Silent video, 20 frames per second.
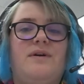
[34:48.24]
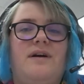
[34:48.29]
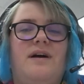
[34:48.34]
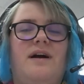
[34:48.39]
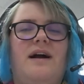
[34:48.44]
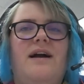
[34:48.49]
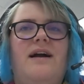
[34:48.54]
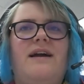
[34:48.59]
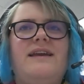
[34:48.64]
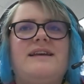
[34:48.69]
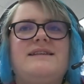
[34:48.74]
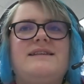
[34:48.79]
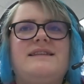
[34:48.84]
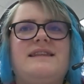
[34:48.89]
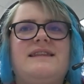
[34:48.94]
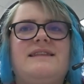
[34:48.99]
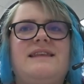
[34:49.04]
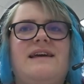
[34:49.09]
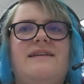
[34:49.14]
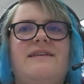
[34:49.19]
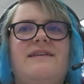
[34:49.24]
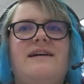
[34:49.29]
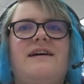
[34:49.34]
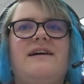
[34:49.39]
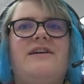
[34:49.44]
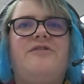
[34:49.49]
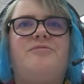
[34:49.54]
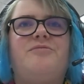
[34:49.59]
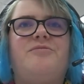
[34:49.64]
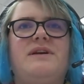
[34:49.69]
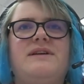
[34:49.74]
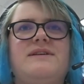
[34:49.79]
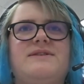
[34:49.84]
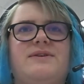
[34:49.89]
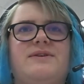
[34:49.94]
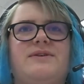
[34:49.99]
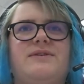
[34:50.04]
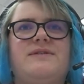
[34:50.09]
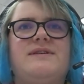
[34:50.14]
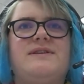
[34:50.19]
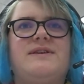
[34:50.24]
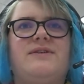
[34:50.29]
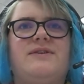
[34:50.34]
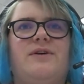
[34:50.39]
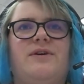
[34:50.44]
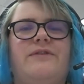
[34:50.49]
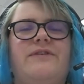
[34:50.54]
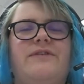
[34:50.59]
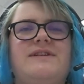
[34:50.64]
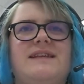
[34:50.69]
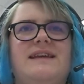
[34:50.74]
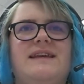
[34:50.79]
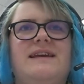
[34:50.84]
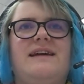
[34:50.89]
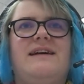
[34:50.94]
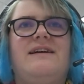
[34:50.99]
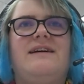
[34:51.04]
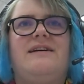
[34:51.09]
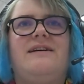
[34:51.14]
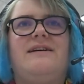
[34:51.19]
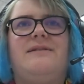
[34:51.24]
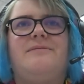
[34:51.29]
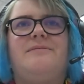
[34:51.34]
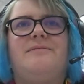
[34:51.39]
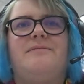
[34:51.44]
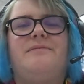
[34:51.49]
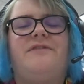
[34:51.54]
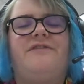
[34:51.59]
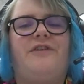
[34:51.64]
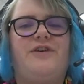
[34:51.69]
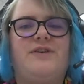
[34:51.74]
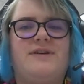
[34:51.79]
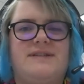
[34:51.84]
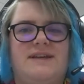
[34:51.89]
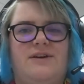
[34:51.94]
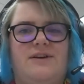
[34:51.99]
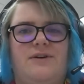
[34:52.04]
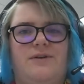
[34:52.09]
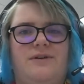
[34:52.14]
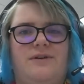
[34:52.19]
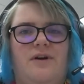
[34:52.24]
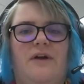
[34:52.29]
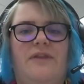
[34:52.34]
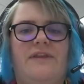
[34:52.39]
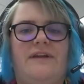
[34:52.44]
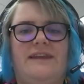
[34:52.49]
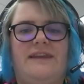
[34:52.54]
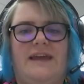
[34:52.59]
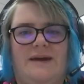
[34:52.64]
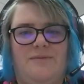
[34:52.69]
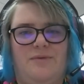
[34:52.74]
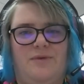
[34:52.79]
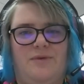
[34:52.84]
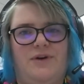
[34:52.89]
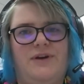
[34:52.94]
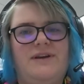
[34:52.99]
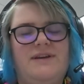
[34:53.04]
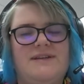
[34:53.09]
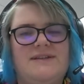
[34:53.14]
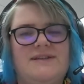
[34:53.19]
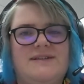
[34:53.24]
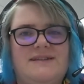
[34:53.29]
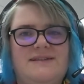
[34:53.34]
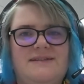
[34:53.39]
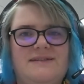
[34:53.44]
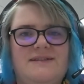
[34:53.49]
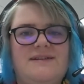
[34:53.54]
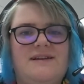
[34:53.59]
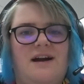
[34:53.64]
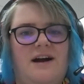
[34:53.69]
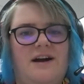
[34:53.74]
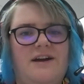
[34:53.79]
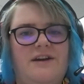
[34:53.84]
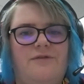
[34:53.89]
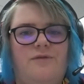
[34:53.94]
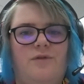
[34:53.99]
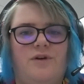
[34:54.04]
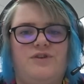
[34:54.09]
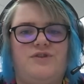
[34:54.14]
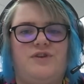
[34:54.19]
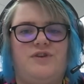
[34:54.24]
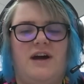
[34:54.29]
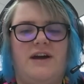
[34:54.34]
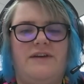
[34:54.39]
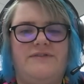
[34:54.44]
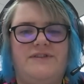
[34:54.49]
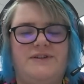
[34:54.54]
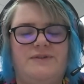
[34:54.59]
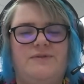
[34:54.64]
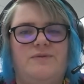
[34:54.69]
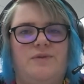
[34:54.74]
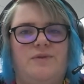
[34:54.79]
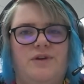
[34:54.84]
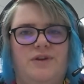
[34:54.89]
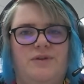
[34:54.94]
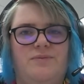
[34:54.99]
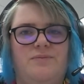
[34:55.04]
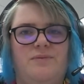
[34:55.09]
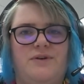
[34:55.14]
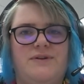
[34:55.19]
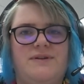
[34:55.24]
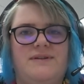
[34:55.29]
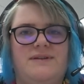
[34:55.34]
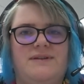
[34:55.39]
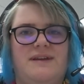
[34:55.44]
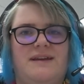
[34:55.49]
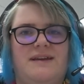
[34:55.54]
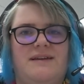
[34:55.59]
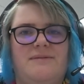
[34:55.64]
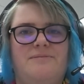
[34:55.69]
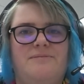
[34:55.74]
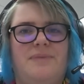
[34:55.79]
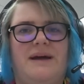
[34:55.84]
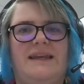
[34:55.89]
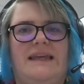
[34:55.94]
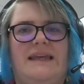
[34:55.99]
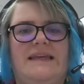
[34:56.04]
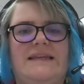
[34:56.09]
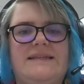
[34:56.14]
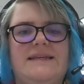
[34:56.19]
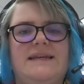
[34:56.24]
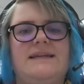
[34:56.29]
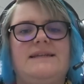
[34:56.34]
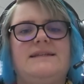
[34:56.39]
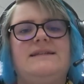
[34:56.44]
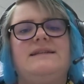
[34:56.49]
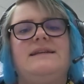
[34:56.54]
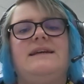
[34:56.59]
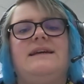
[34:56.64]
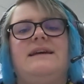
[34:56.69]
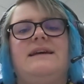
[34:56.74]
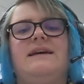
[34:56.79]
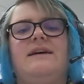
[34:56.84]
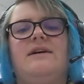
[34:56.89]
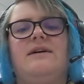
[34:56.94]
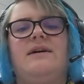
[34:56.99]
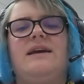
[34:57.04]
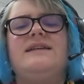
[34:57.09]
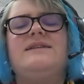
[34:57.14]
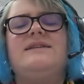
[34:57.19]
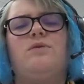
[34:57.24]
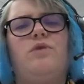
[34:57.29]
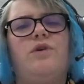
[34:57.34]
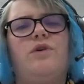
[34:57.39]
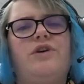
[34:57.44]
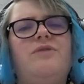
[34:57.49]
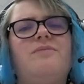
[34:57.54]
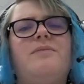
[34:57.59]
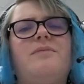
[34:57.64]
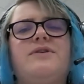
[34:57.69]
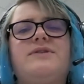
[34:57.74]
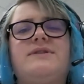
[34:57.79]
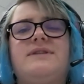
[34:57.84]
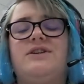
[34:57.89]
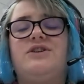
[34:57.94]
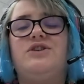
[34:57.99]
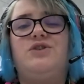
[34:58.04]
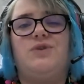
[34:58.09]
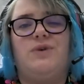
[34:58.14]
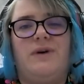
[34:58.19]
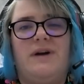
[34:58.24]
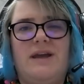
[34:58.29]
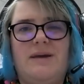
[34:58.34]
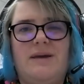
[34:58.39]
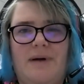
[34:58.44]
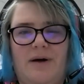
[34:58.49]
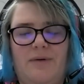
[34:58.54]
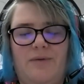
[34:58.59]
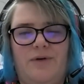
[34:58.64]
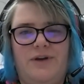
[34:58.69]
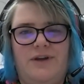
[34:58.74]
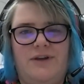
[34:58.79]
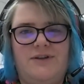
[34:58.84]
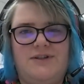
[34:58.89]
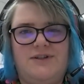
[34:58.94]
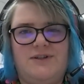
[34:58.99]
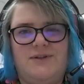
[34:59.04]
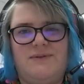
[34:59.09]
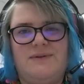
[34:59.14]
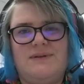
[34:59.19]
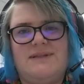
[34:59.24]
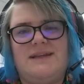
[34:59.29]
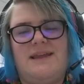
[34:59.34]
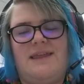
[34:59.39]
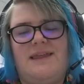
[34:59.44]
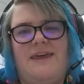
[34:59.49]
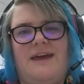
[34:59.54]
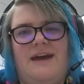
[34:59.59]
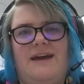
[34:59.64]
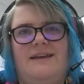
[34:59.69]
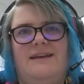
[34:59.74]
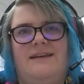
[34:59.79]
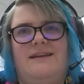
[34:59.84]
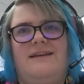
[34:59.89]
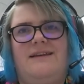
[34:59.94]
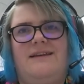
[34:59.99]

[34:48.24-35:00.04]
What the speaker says: I guess that kind of brings on, so obviously focusing on the lab work is kind of what drives you and what you most, but is it what you most enjoy about what you do? Is it that